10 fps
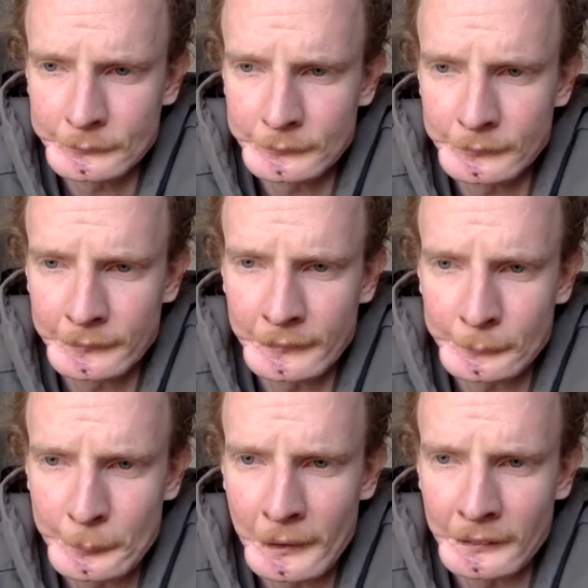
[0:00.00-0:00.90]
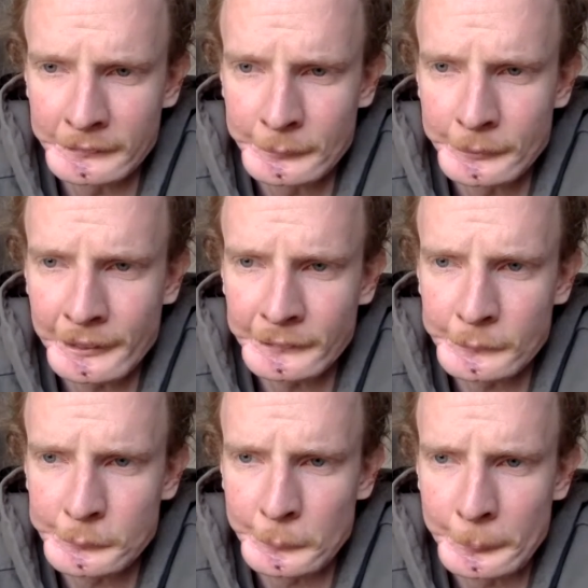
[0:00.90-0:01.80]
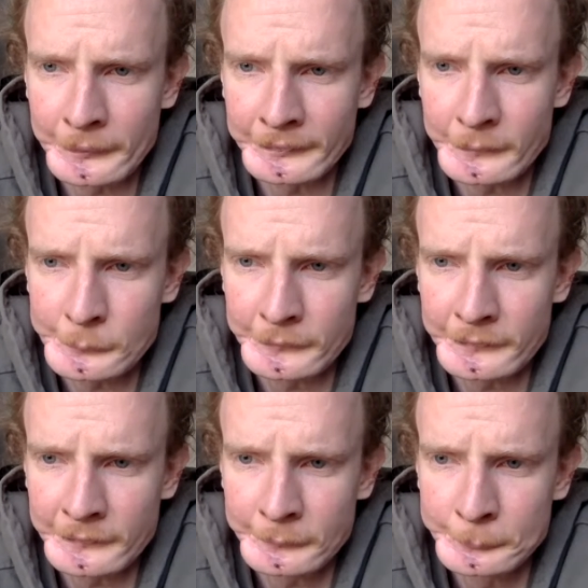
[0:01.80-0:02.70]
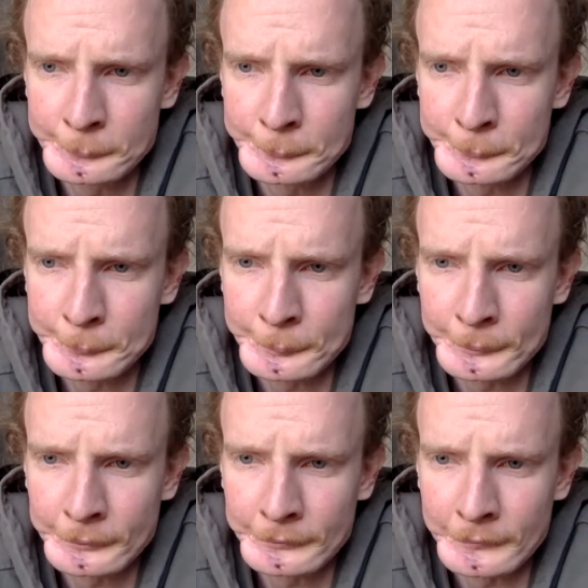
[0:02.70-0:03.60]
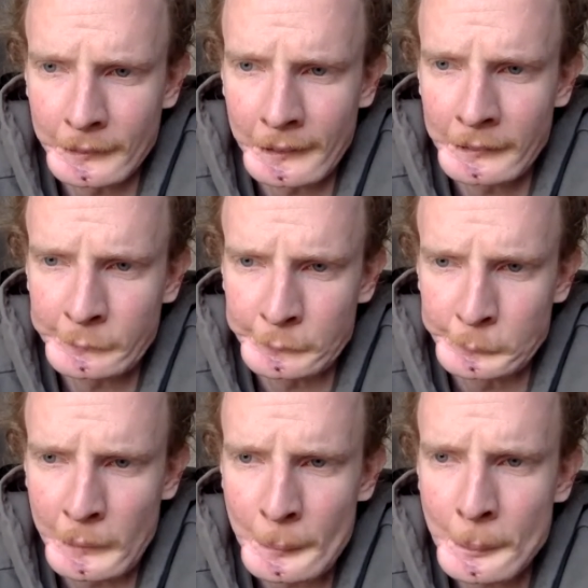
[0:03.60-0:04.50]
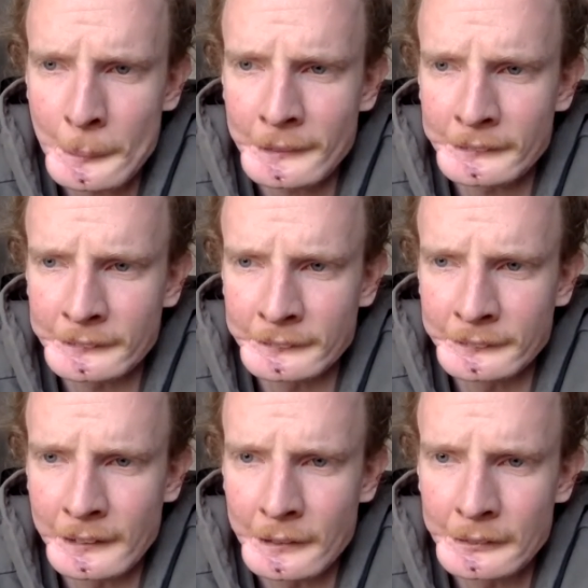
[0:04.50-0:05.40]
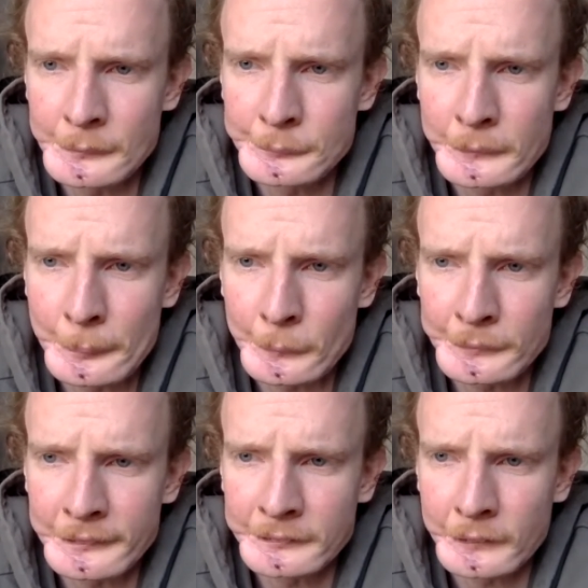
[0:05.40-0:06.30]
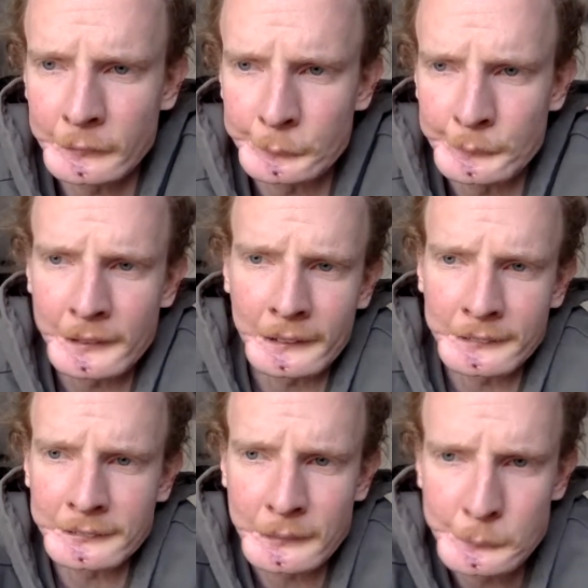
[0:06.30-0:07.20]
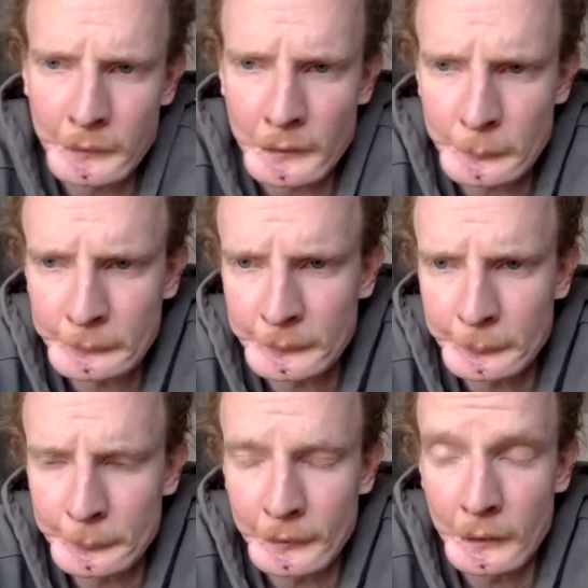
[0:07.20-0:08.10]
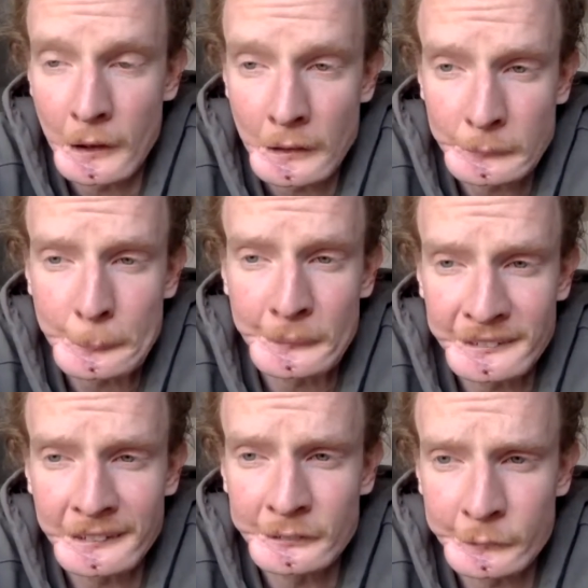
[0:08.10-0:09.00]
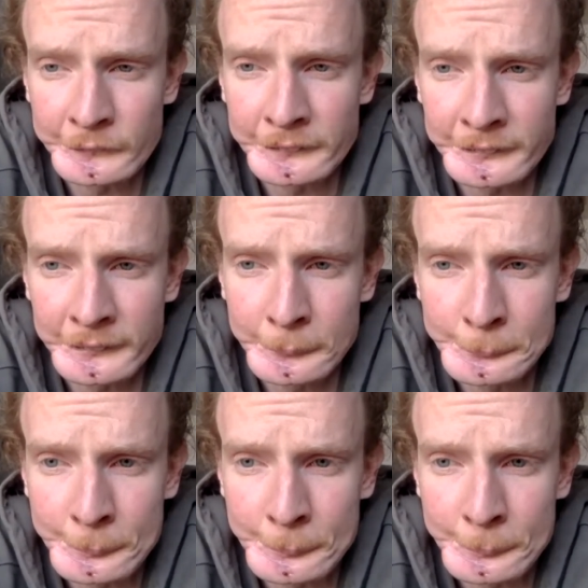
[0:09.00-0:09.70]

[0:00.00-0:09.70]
yeah, Molly, thank you for being there for her. Andrew, I'm American. I lived in about 6 countries. I can say with 100% certainty